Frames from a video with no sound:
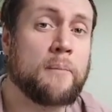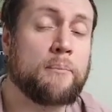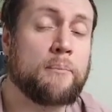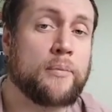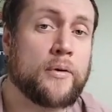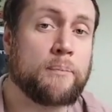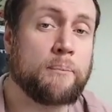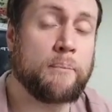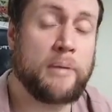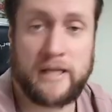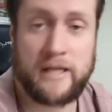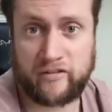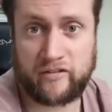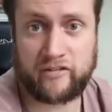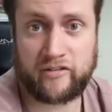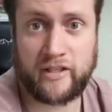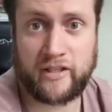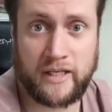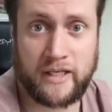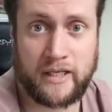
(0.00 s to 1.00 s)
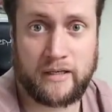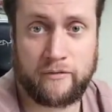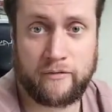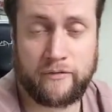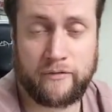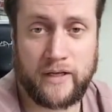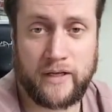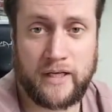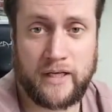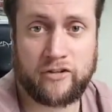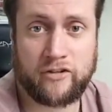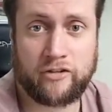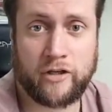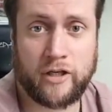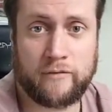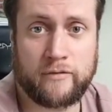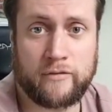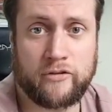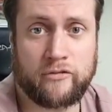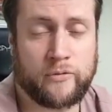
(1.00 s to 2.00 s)
but PSA have a
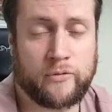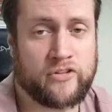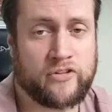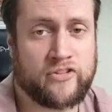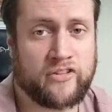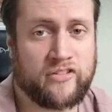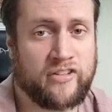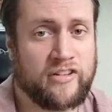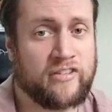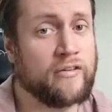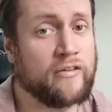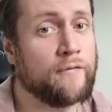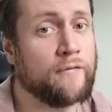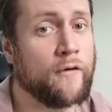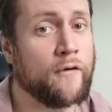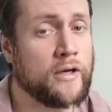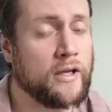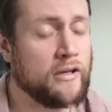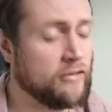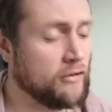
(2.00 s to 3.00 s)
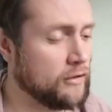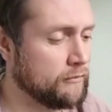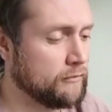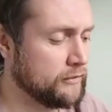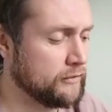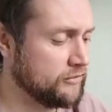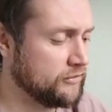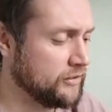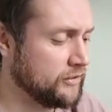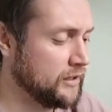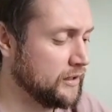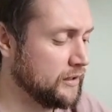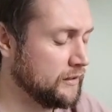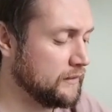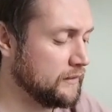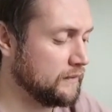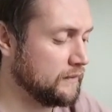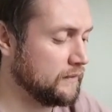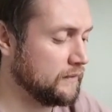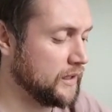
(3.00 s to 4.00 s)
tolerance, which is a 60-40 tolerance,
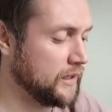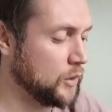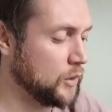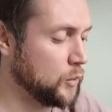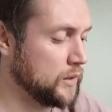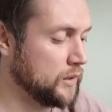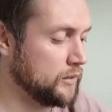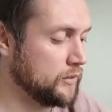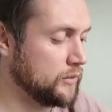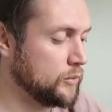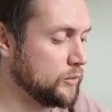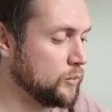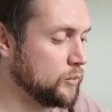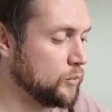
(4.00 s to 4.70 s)
that they are willing to